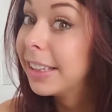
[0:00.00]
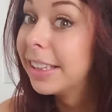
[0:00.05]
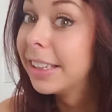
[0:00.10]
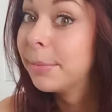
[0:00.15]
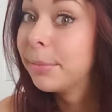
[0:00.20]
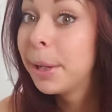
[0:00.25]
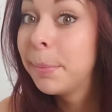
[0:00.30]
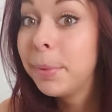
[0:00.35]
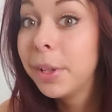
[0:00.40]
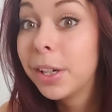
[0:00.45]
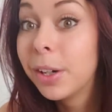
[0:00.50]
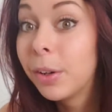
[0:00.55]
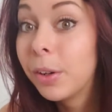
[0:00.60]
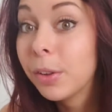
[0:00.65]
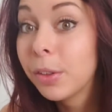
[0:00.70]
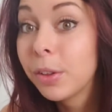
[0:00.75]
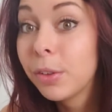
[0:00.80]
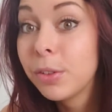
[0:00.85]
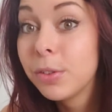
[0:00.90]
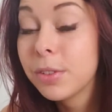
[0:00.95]
might be
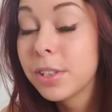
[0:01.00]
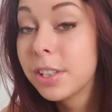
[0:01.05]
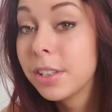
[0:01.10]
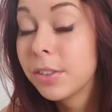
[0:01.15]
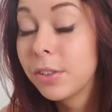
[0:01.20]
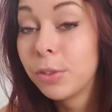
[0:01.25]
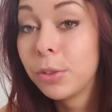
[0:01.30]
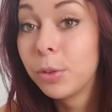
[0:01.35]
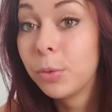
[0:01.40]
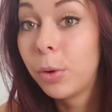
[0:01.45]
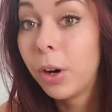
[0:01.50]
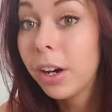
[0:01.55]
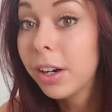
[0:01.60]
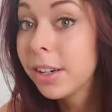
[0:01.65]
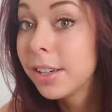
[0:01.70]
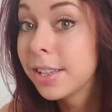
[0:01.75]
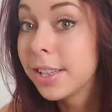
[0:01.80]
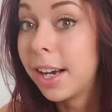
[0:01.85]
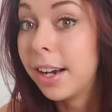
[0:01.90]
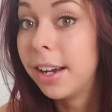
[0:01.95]
going through a
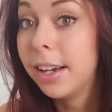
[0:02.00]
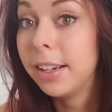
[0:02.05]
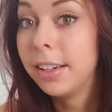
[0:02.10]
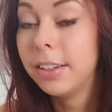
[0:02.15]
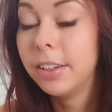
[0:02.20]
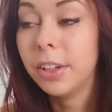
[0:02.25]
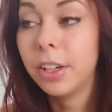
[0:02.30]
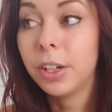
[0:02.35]
water sign,